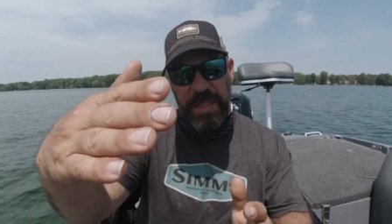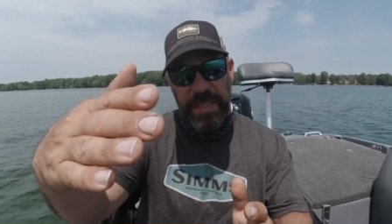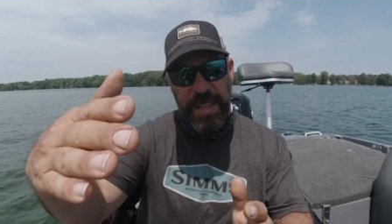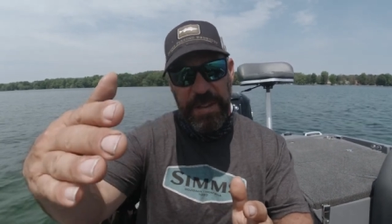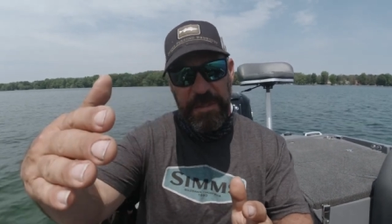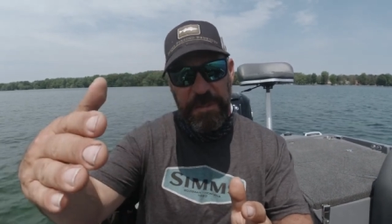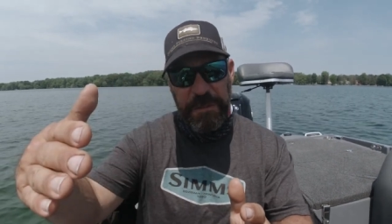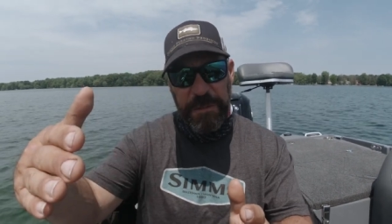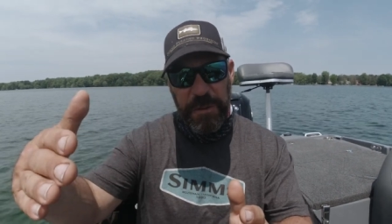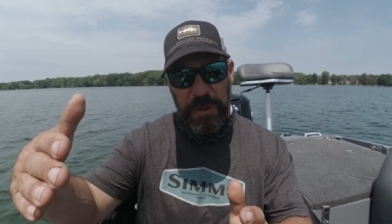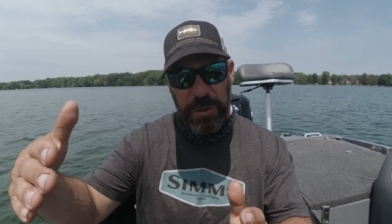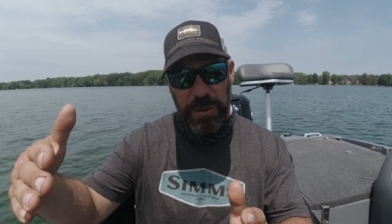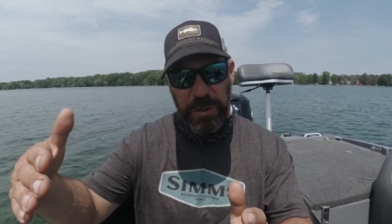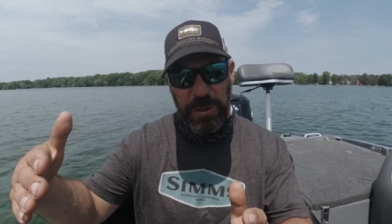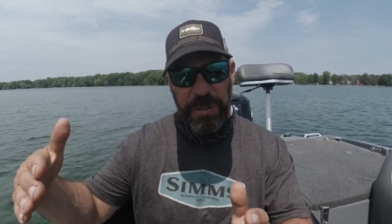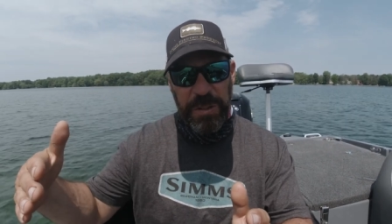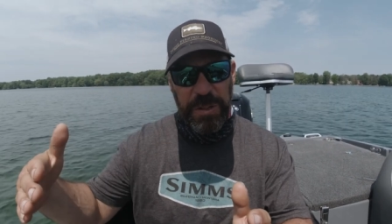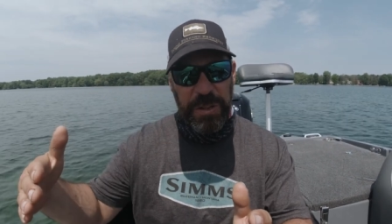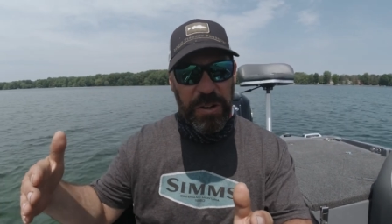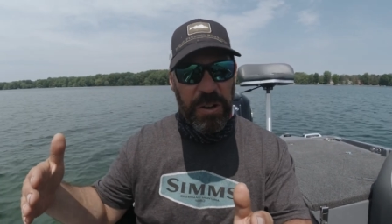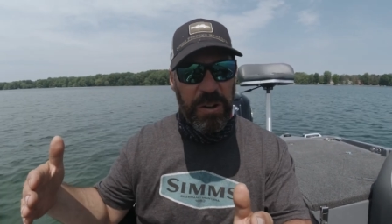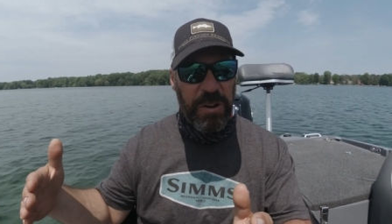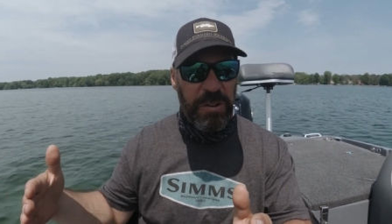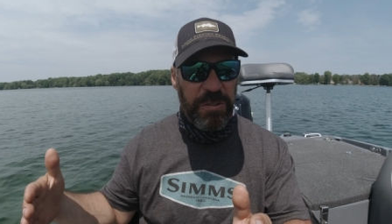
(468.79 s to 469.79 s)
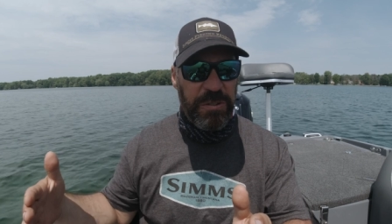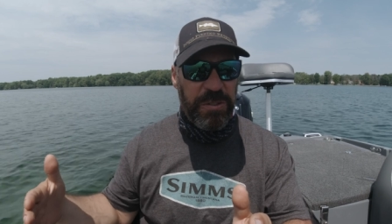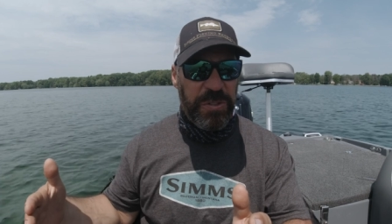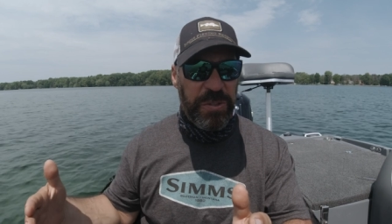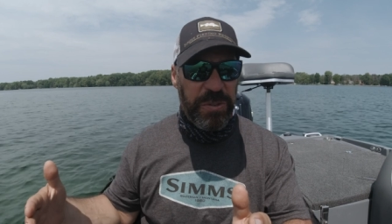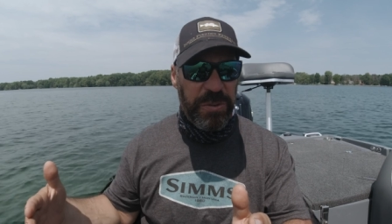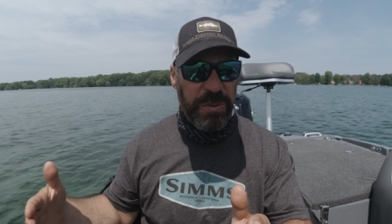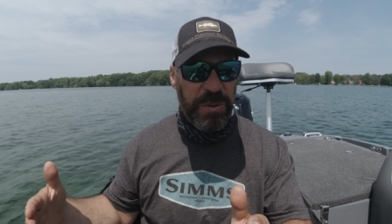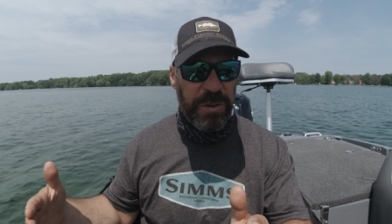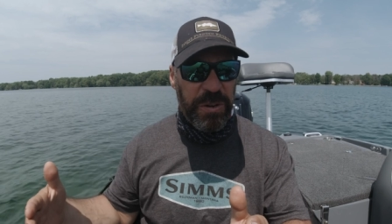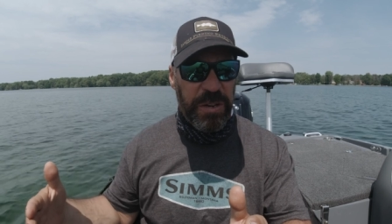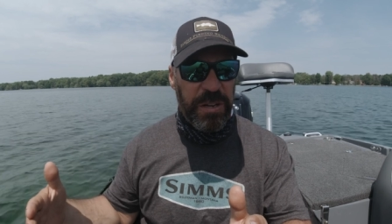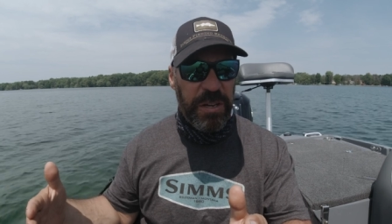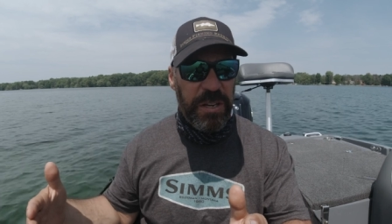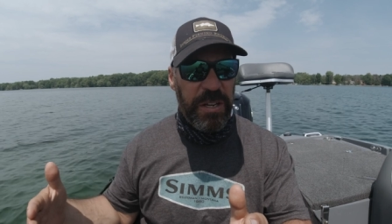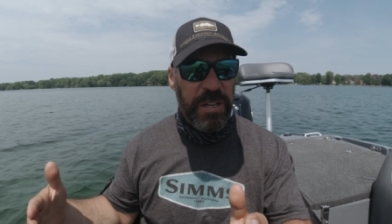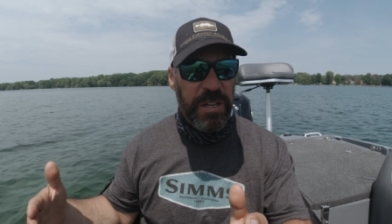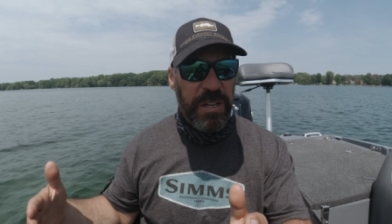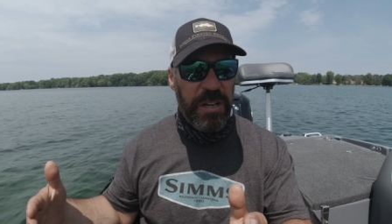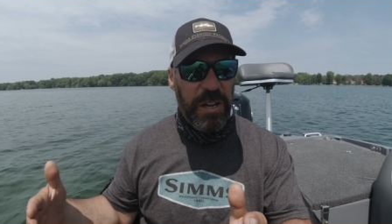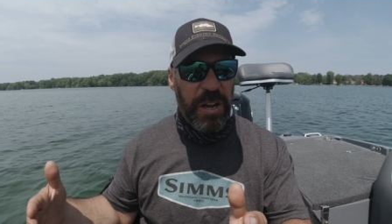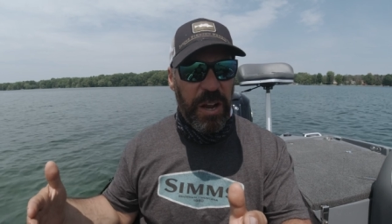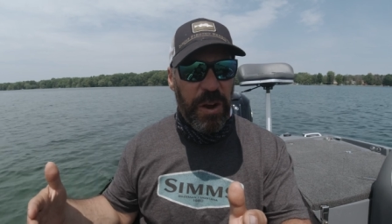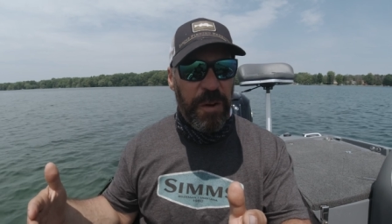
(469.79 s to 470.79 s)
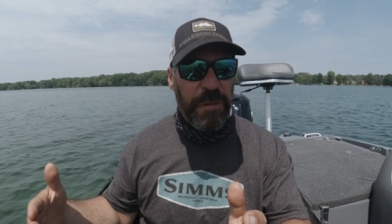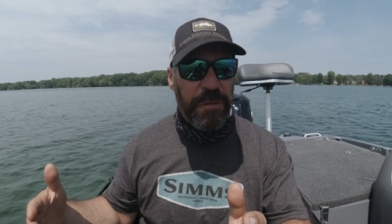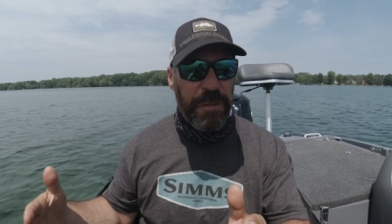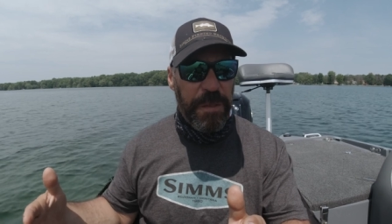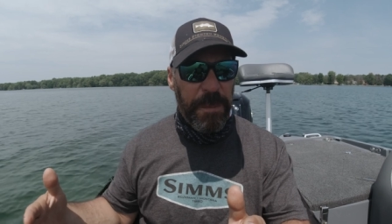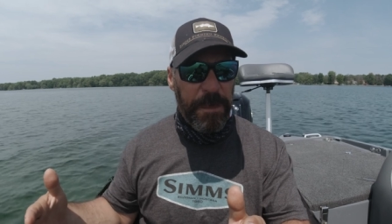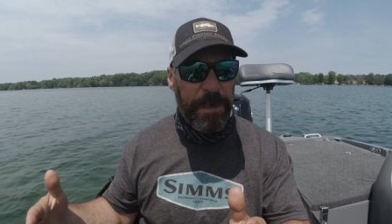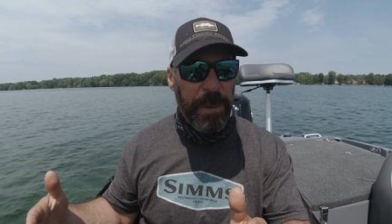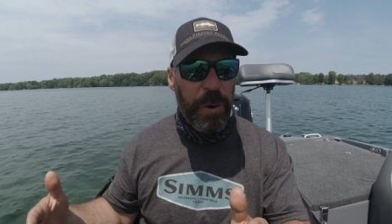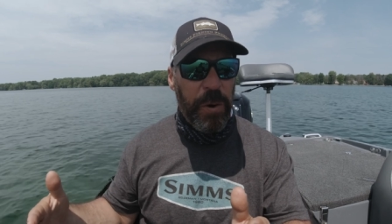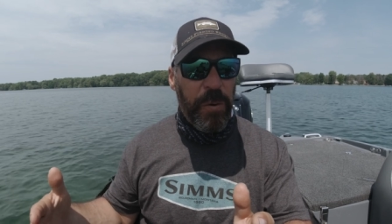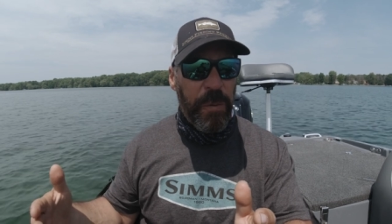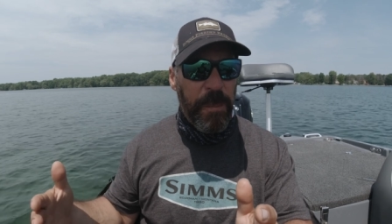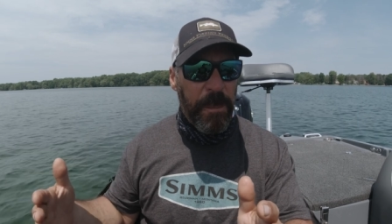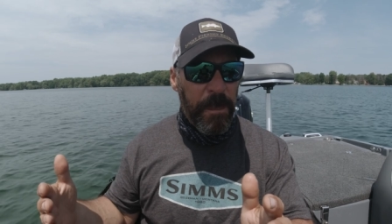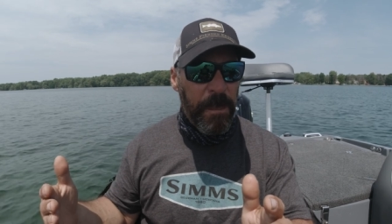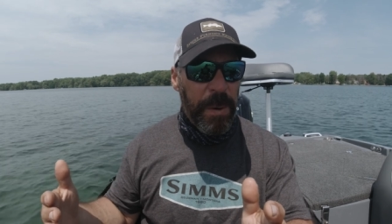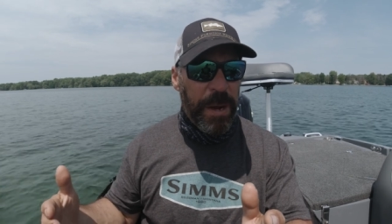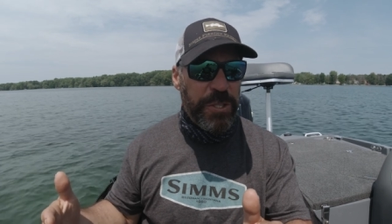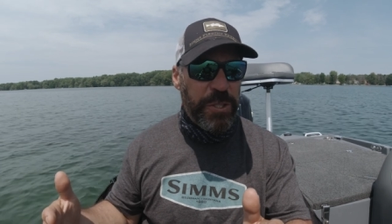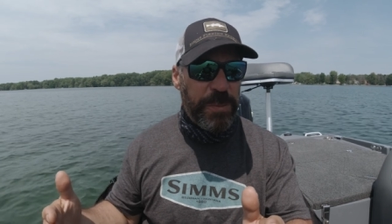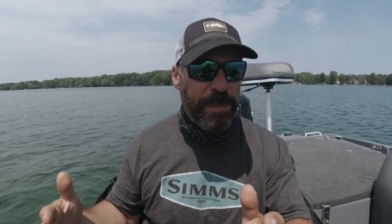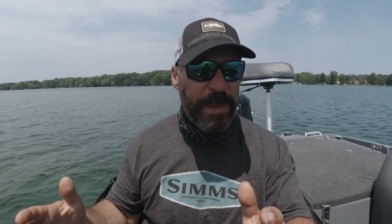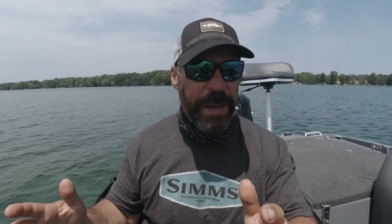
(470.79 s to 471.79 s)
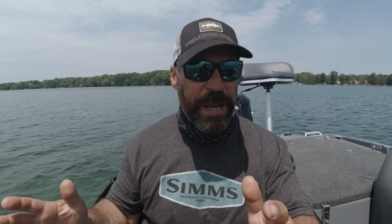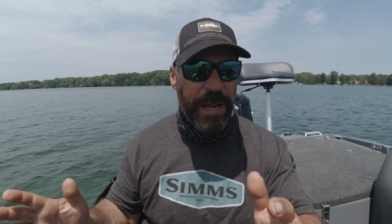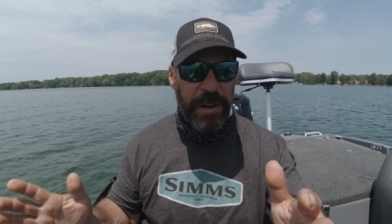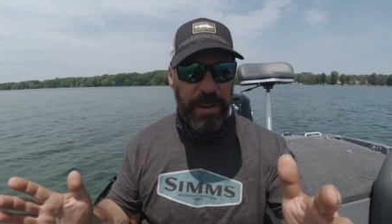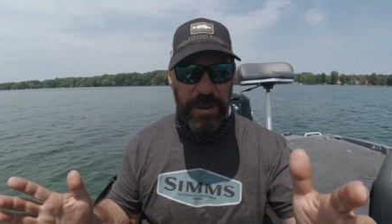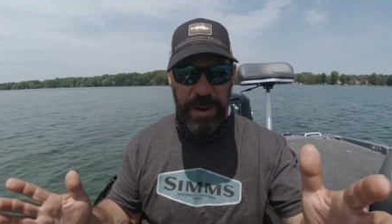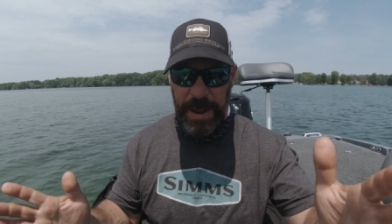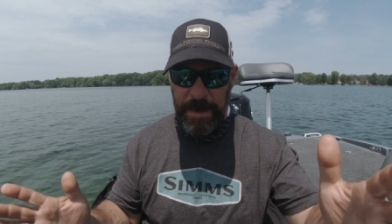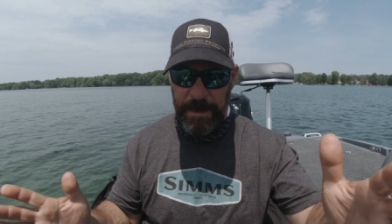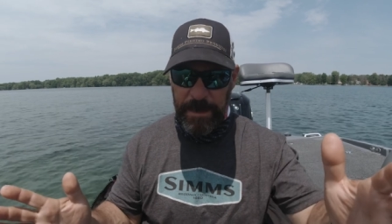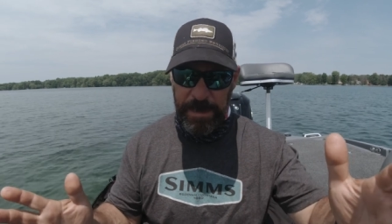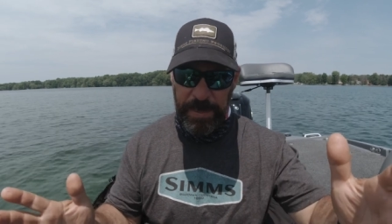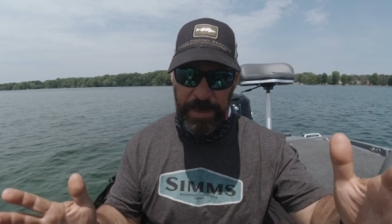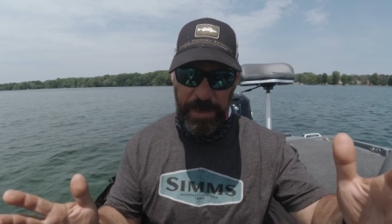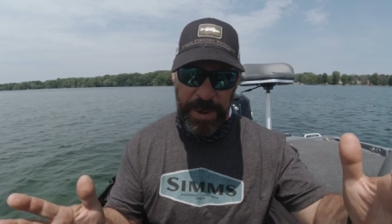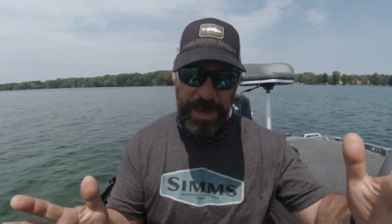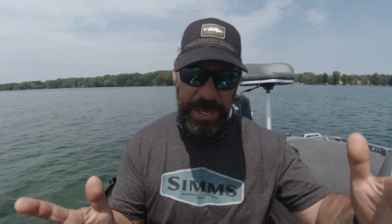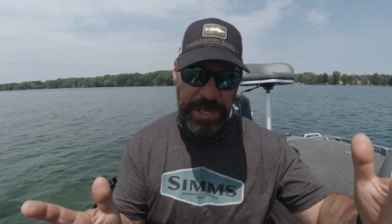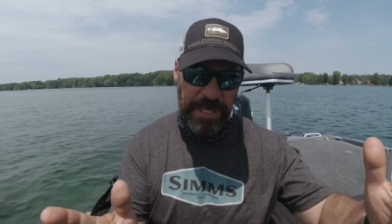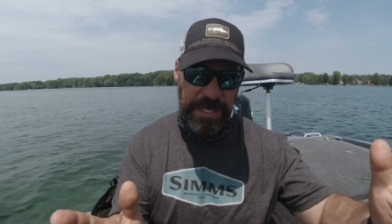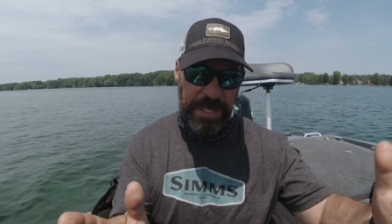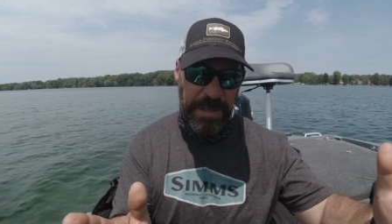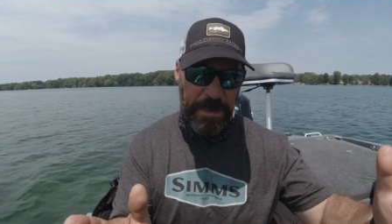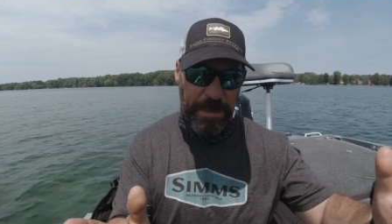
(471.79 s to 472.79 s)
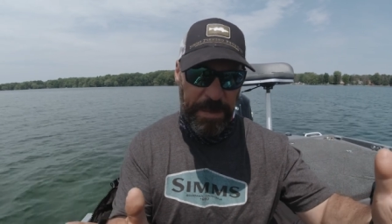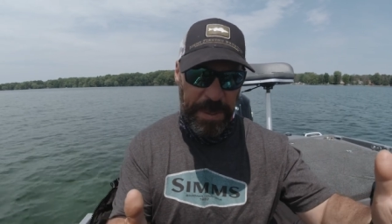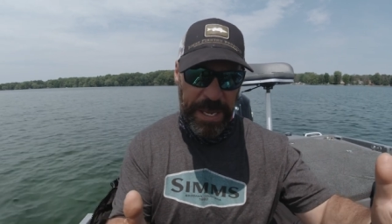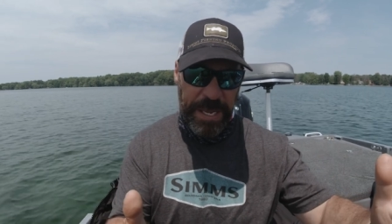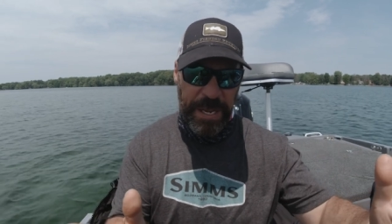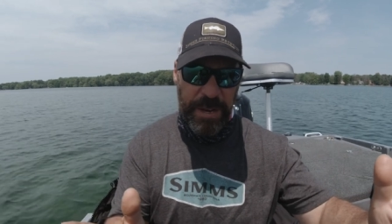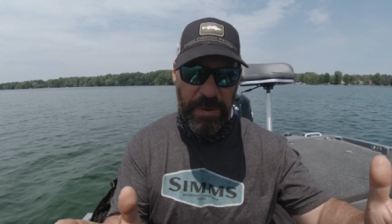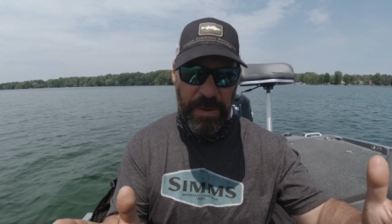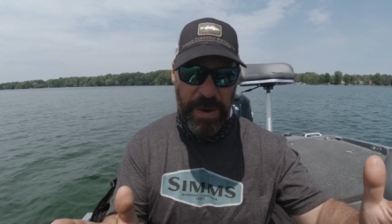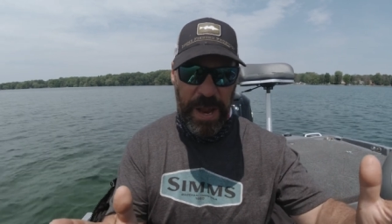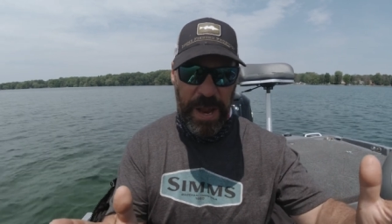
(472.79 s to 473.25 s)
they follow the contour of the boat much better and brings the big